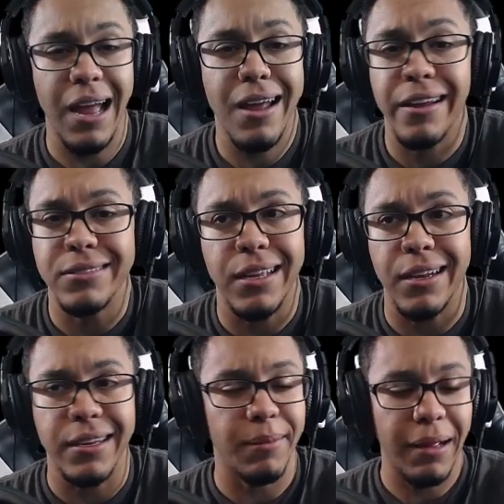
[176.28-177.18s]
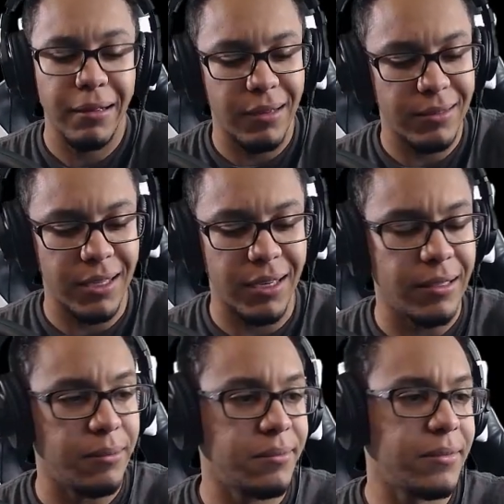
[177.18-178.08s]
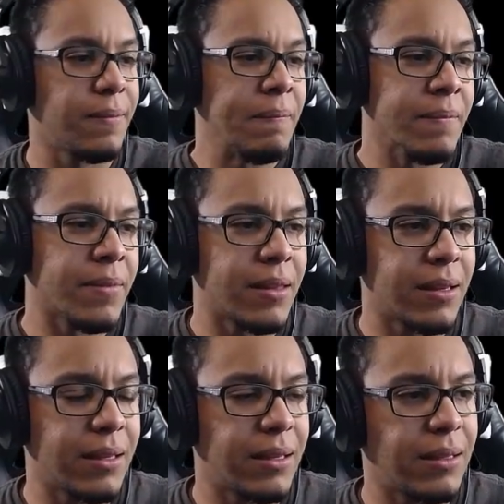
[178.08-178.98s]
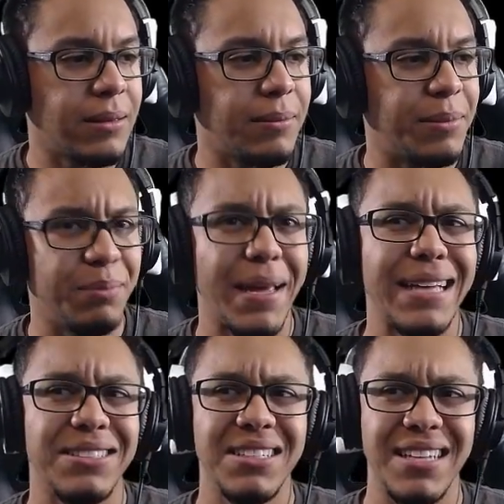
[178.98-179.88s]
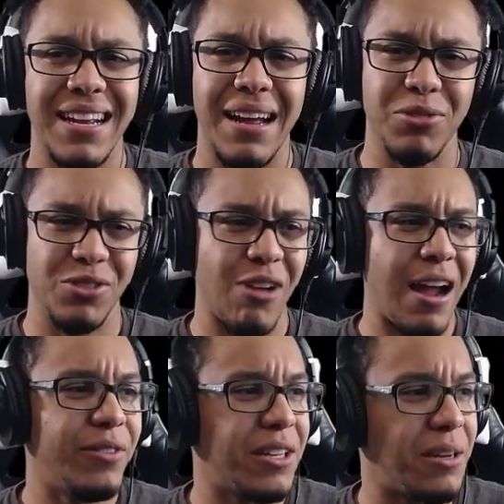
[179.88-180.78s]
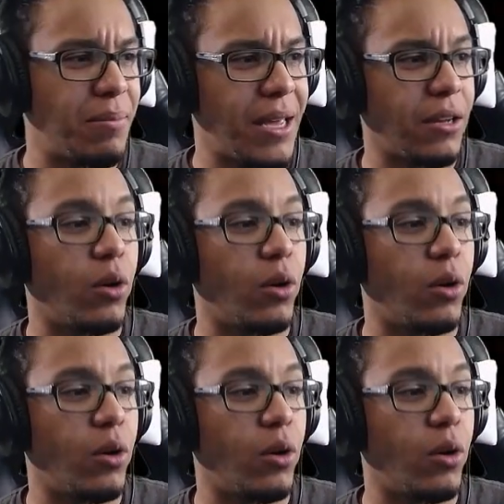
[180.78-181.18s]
How you say that name? I don't know how to say that name. But man, she said I was groveling and begging.